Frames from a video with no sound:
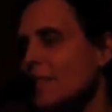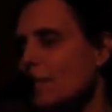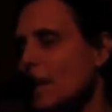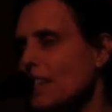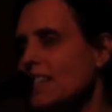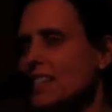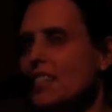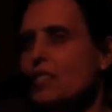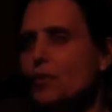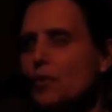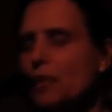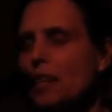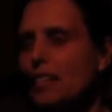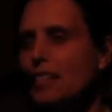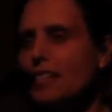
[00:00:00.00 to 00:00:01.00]
my sister
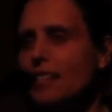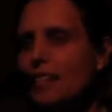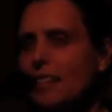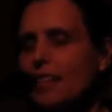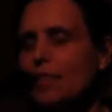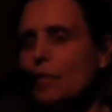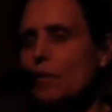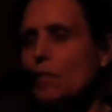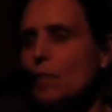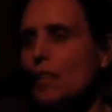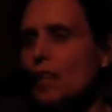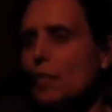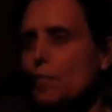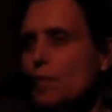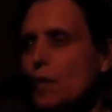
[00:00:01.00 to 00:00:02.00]
Leslie. We have
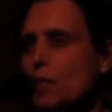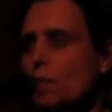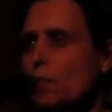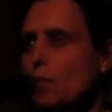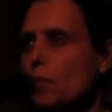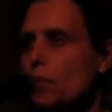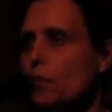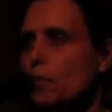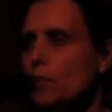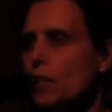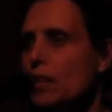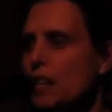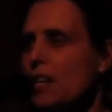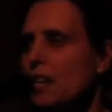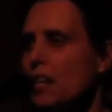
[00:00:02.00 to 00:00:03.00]
become people who
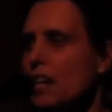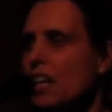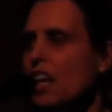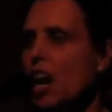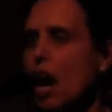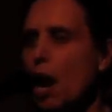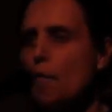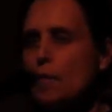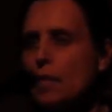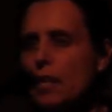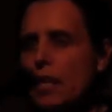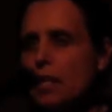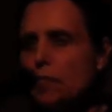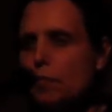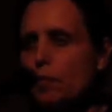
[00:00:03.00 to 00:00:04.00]

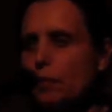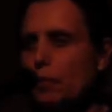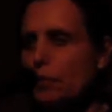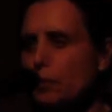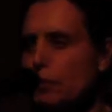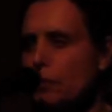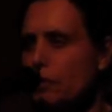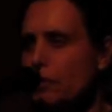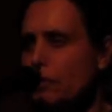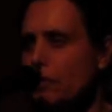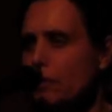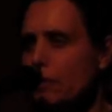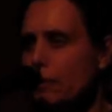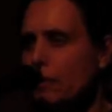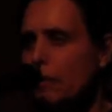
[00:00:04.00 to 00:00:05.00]
accommodate polluters.
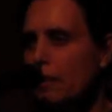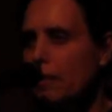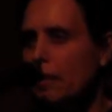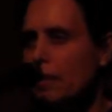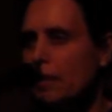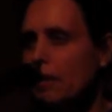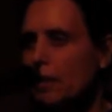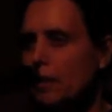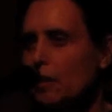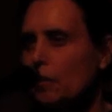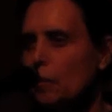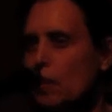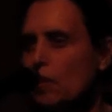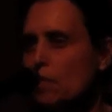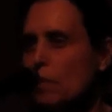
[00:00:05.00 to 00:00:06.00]

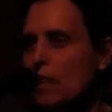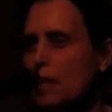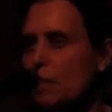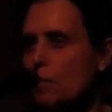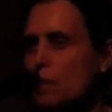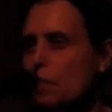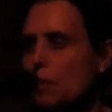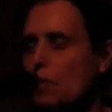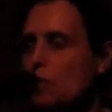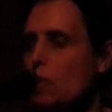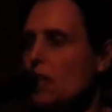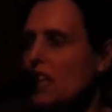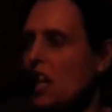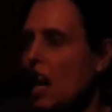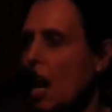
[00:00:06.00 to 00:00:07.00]
We have become people who
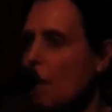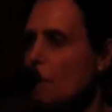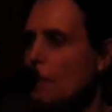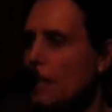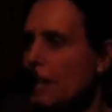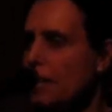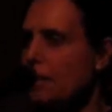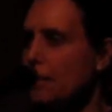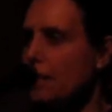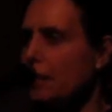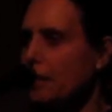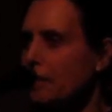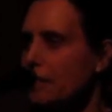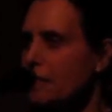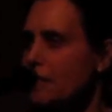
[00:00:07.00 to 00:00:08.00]
accommodate
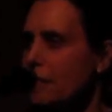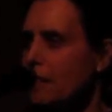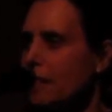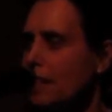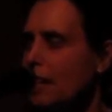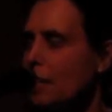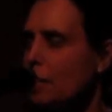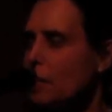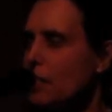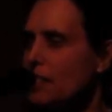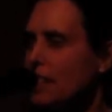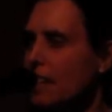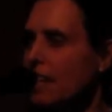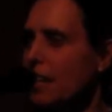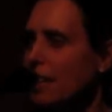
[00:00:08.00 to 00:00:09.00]
things. And we
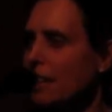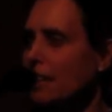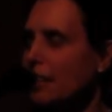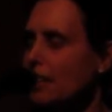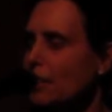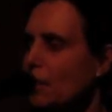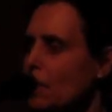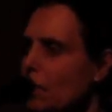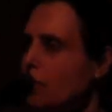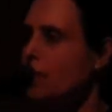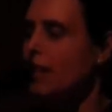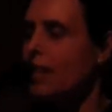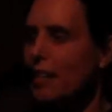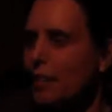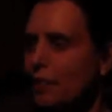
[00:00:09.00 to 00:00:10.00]
say, you
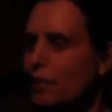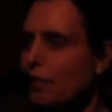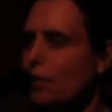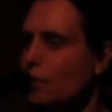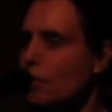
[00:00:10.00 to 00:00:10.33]
know, I don't